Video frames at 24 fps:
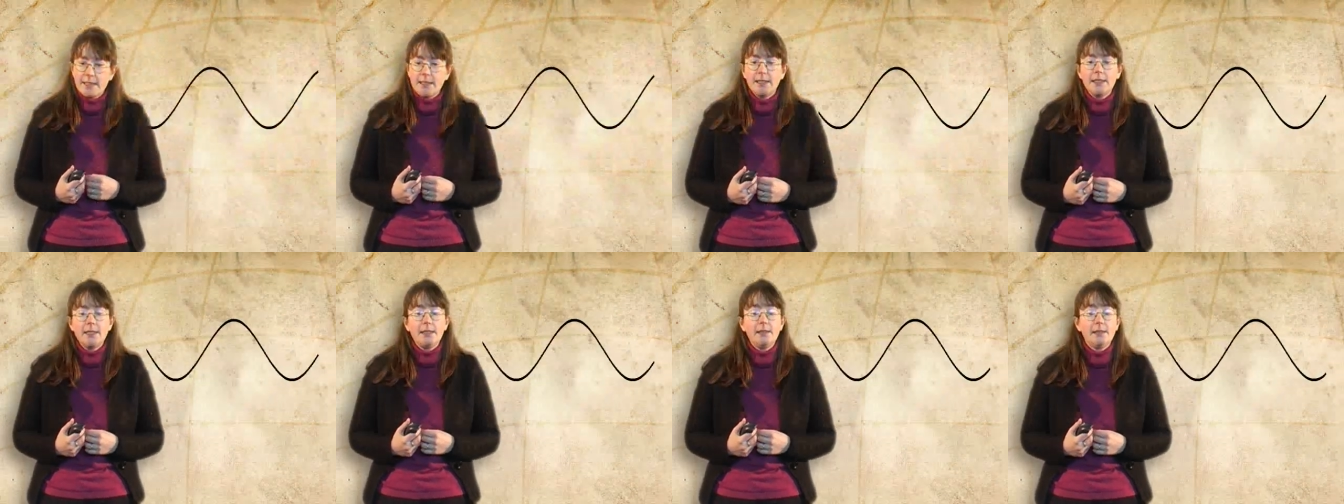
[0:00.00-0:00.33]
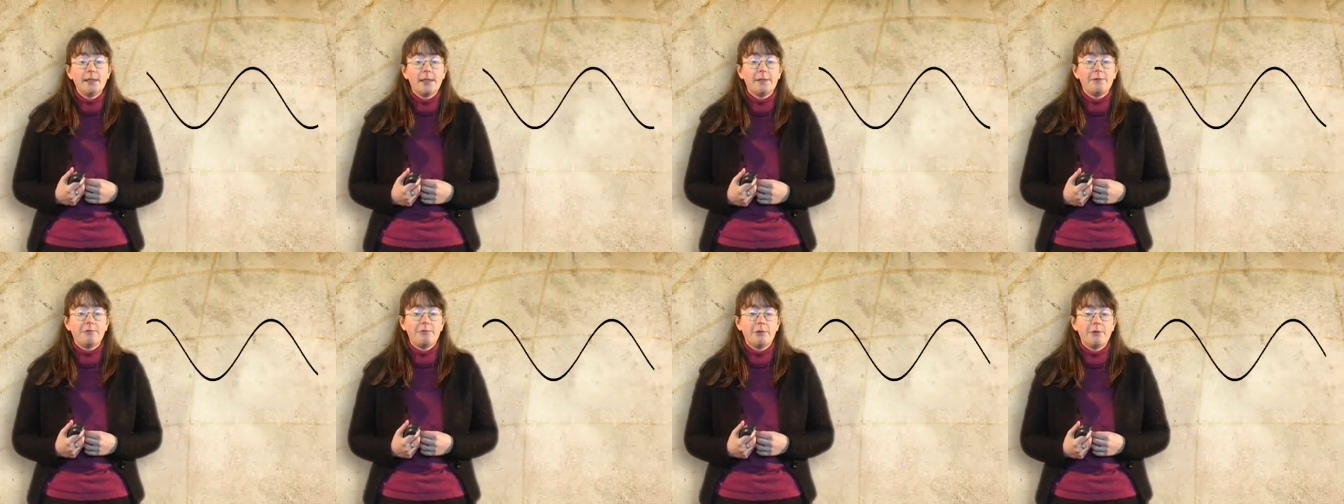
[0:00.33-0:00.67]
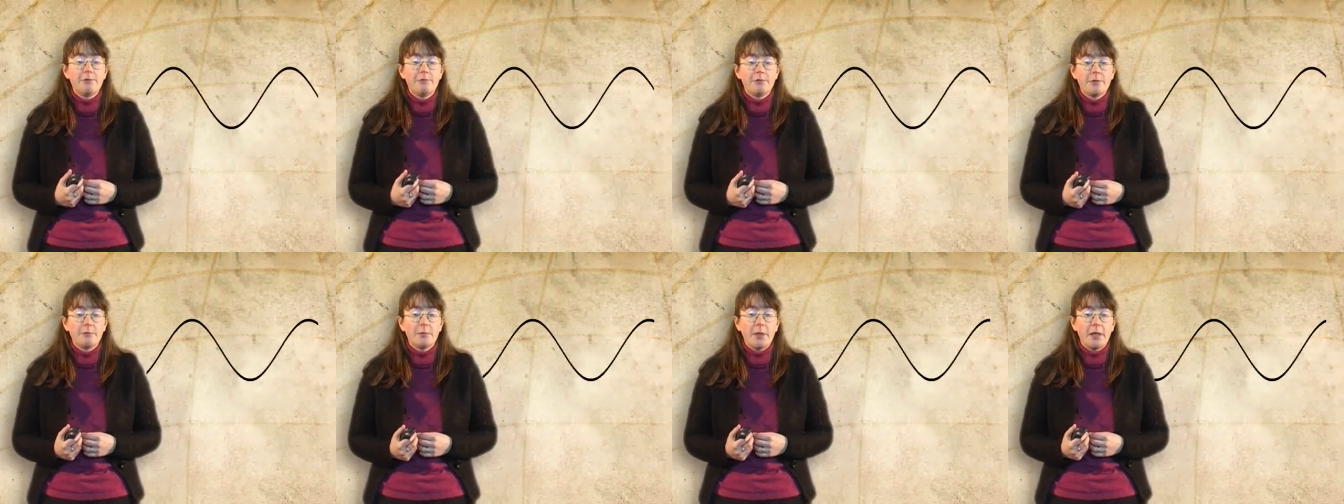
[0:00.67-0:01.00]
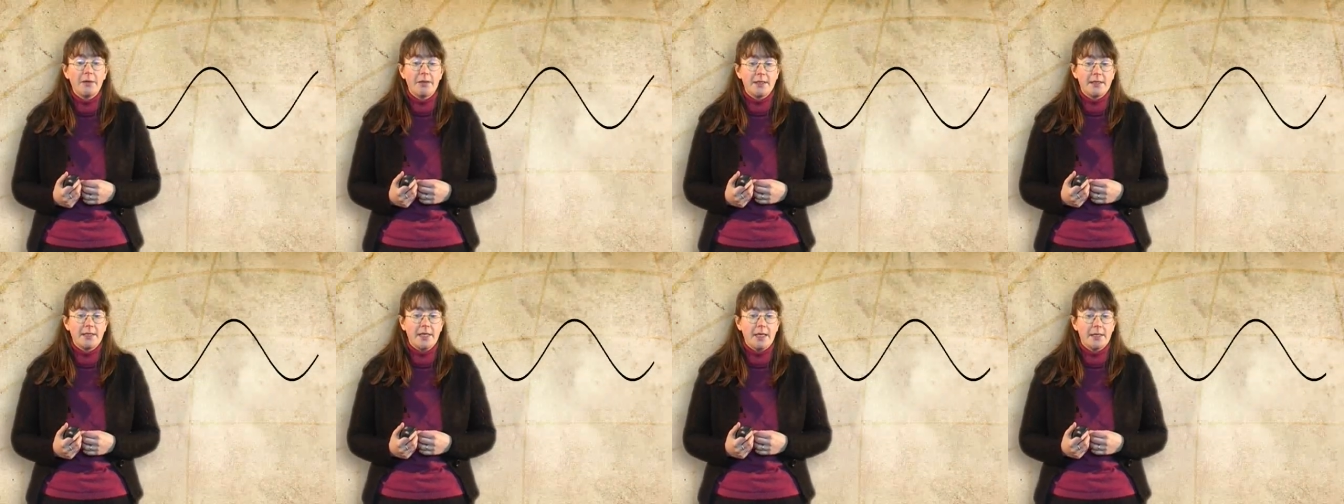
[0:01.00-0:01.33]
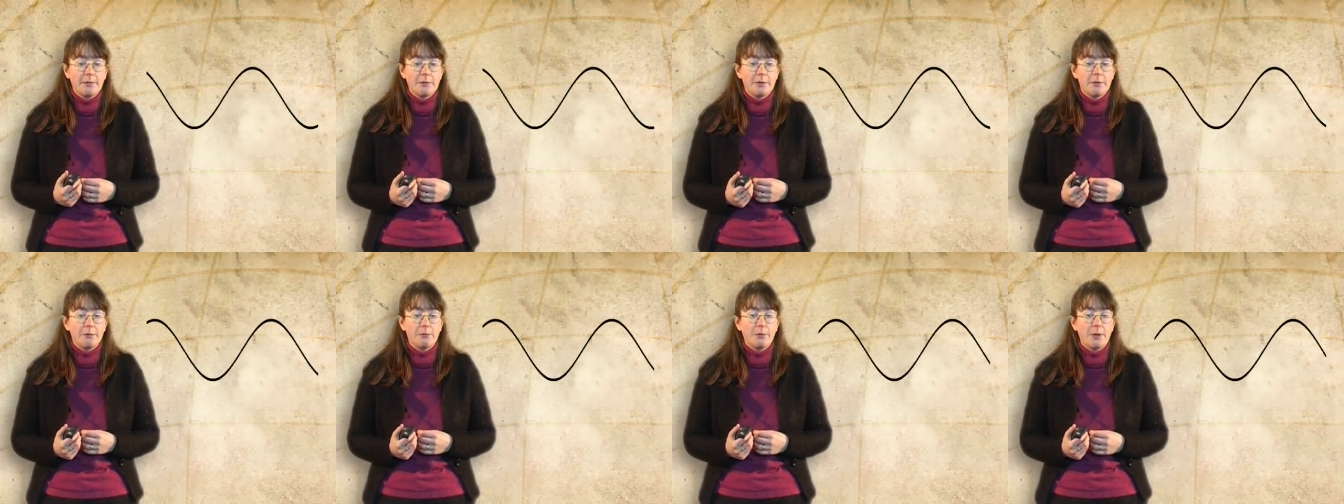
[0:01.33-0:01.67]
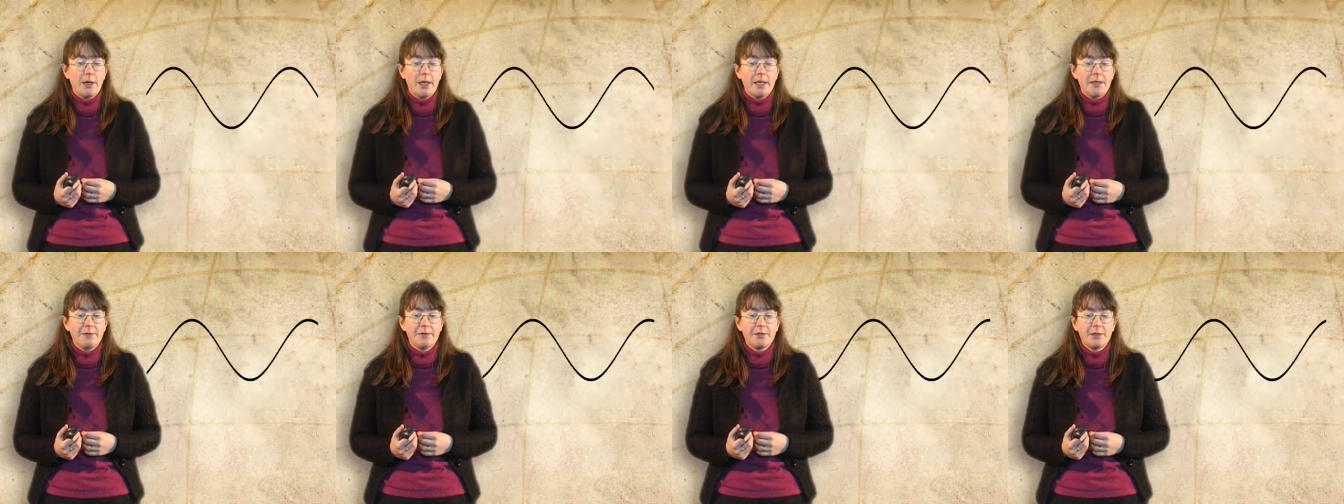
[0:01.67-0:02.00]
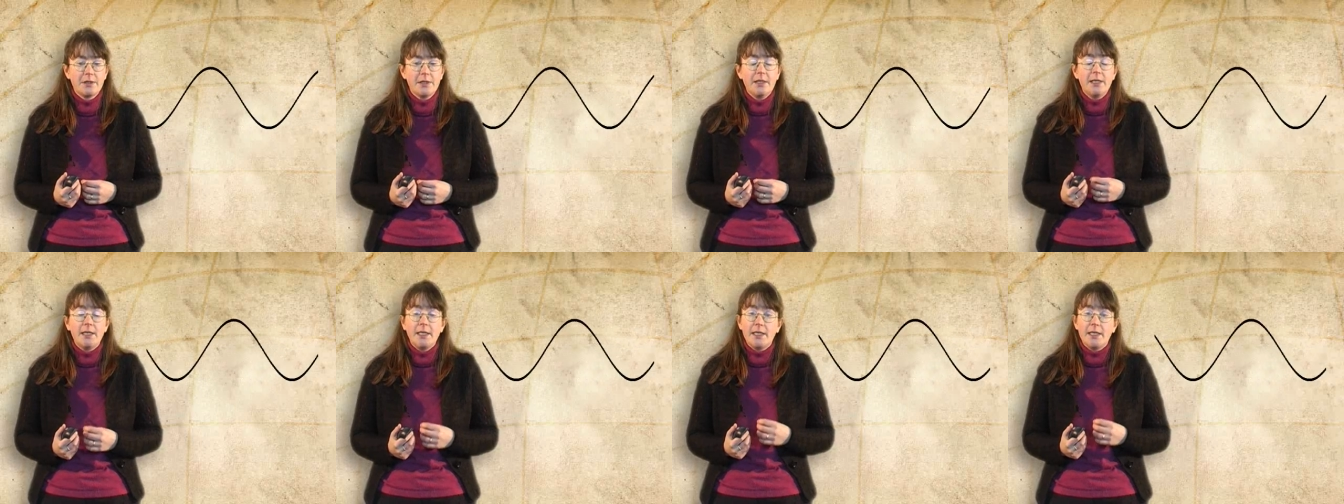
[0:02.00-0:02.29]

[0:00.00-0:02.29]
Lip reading: a little different from other types of waves.